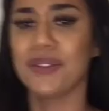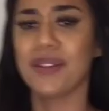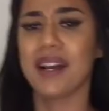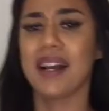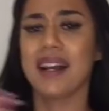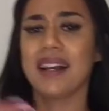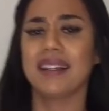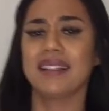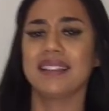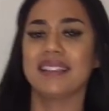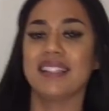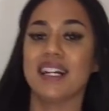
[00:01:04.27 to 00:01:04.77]

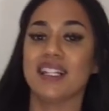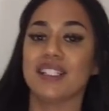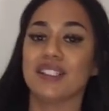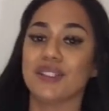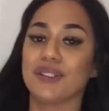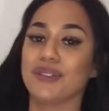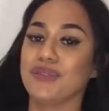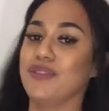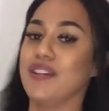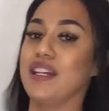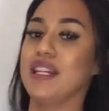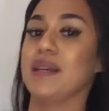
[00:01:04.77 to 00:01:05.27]
that's
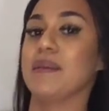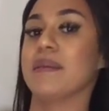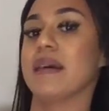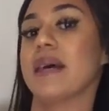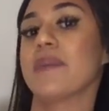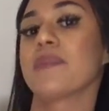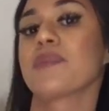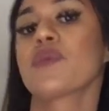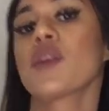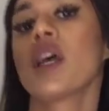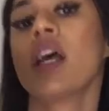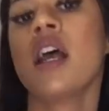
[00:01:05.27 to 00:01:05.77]
funny,
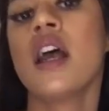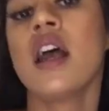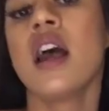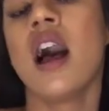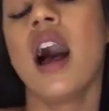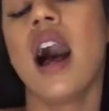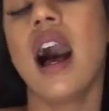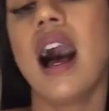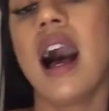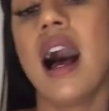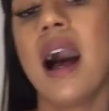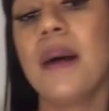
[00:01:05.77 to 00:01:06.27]

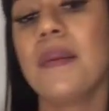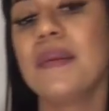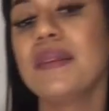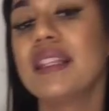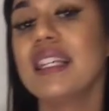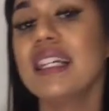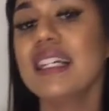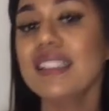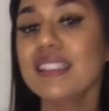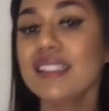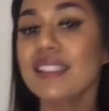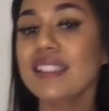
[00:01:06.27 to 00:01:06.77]
but
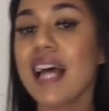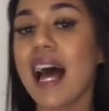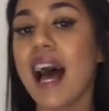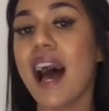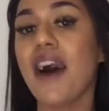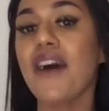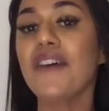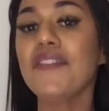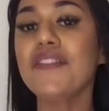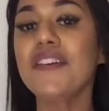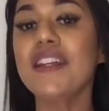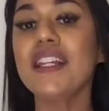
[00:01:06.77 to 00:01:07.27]
this
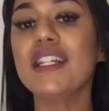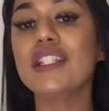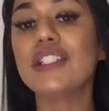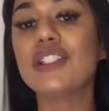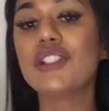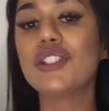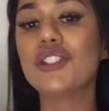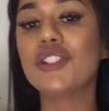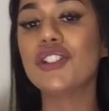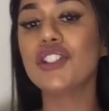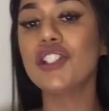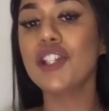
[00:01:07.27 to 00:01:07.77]
outfit is
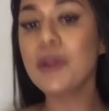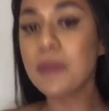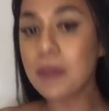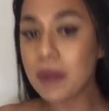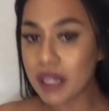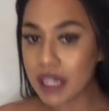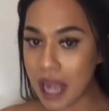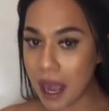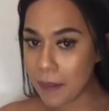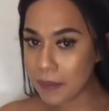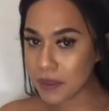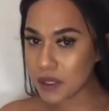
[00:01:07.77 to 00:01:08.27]
super
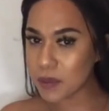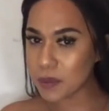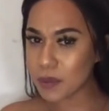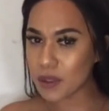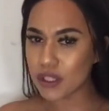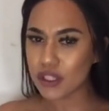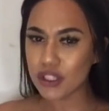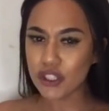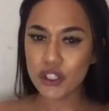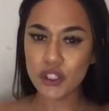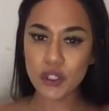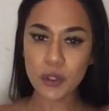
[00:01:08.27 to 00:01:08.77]

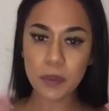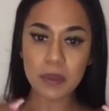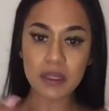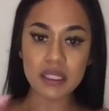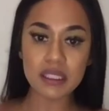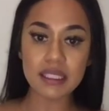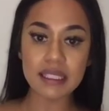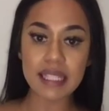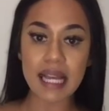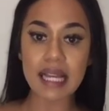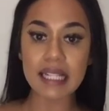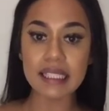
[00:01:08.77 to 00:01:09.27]
comfortable, super
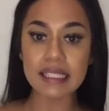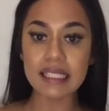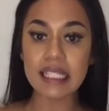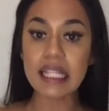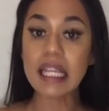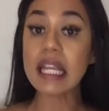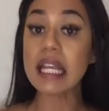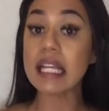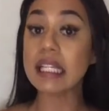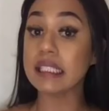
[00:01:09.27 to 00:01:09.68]
sexy.